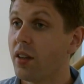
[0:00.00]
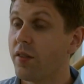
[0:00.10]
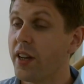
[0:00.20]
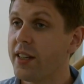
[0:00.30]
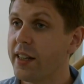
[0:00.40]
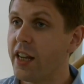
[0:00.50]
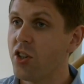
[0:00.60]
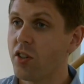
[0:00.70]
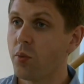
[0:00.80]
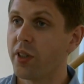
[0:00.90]
The
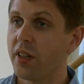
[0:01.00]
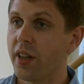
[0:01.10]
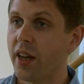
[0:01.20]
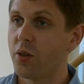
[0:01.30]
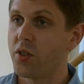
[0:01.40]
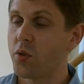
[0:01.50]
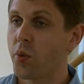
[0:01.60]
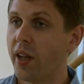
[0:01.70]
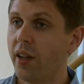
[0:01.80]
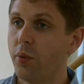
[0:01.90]
ventilation within the house as
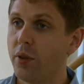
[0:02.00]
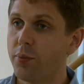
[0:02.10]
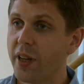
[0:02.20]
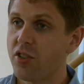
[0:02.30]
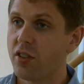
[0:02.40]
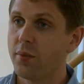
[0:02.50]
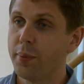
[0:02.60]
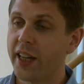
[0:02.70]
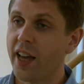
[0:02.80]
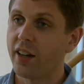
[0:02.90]
well, we've mentioned the
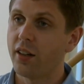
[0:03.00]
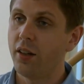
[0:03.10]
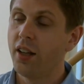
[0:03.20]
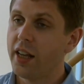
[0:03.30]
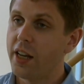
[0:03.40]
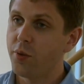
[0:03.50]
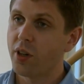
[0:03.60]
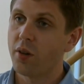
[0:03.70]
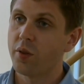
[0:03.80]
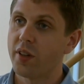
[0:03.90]
mechanical heat
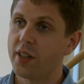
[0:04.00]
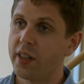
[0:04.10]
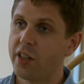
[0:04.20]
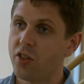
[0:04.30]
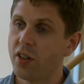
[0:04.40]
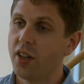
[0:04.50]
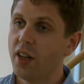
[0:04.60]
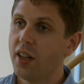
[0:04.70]
recovery ventilation.